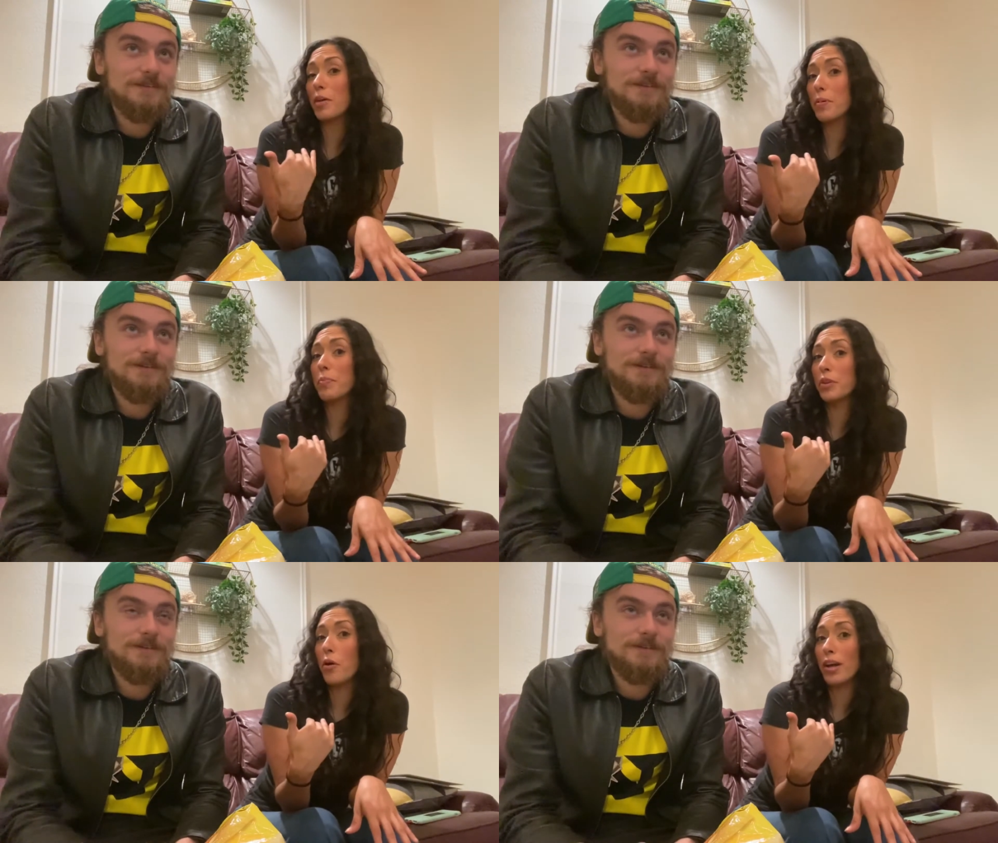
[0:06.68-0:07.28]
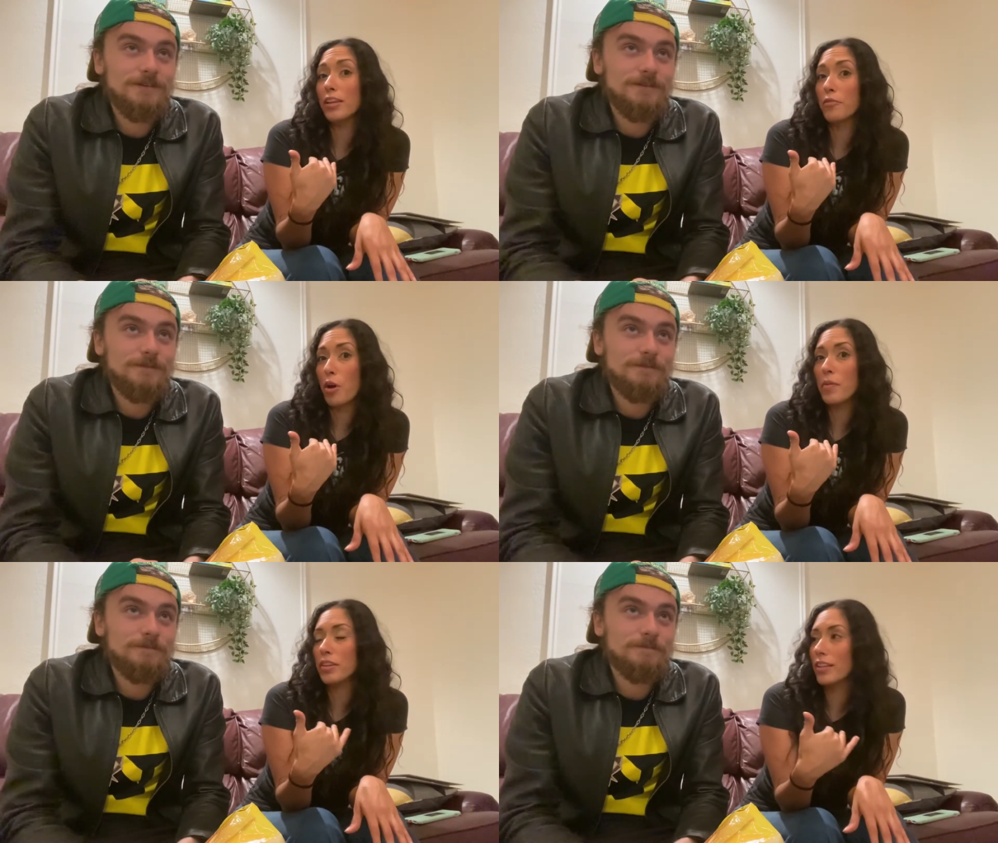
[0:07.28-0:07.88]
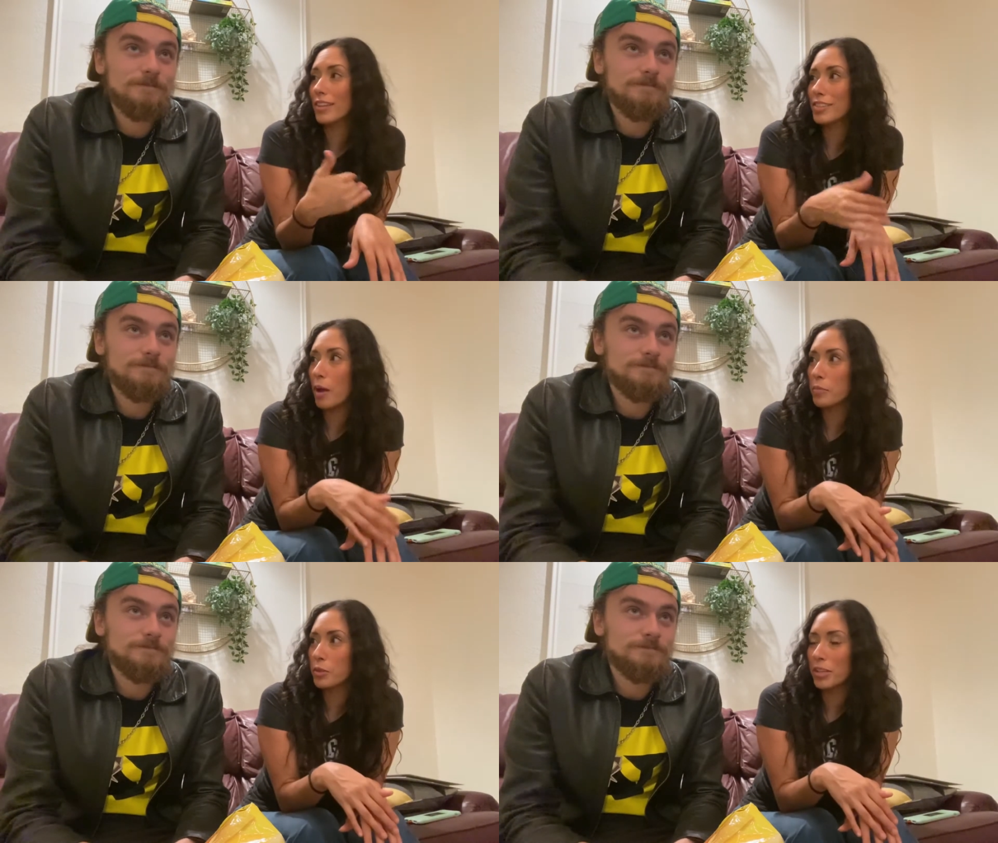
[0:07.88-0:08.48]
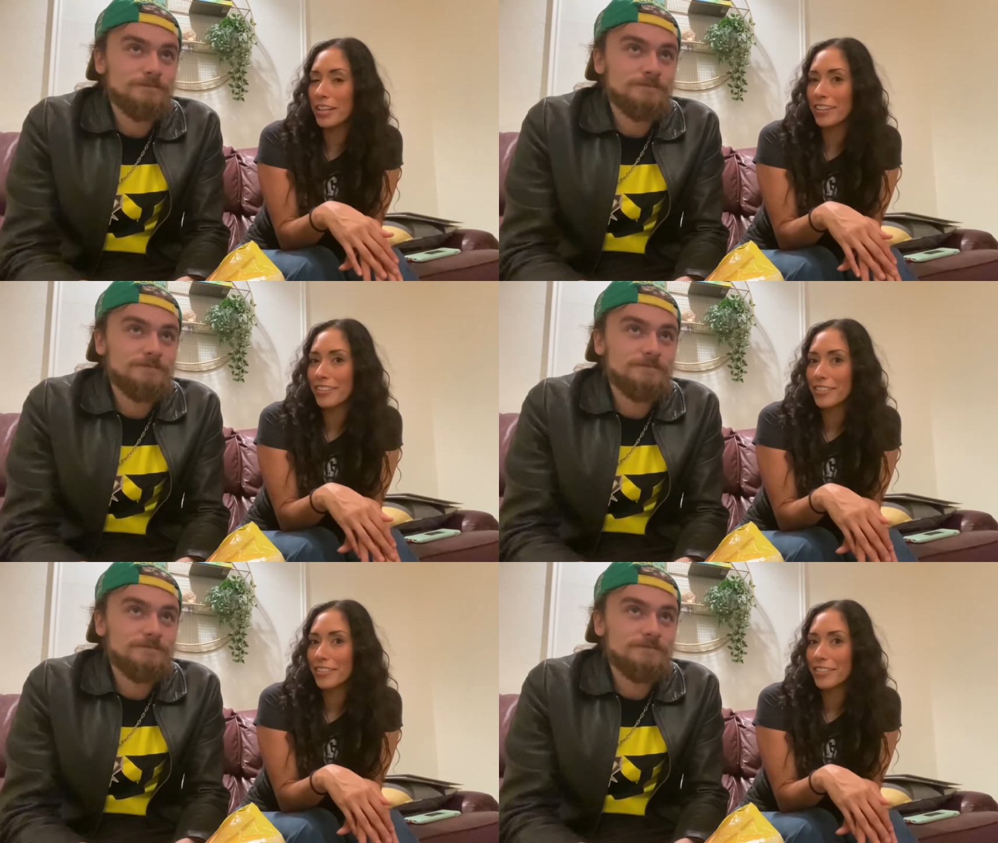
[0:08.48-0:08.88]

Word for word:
Speaker 1: how people know I love Roman. They're like, stop drooling.